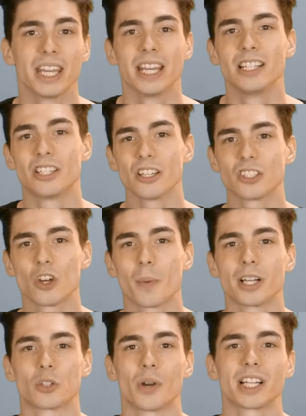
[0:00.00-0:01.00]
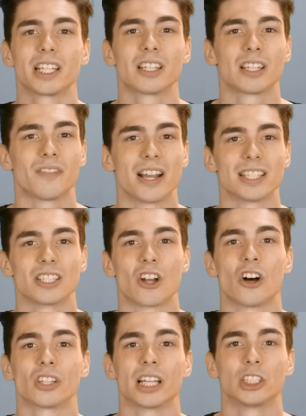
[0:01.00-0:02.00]
It does so by directing the device's
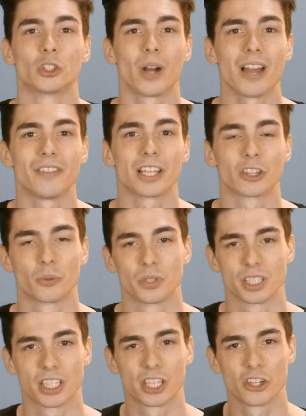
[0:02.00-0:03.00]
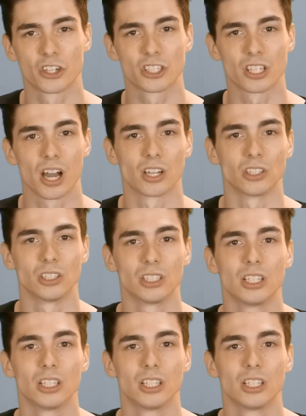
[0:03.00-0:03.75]
online traffic through a secure tunnel.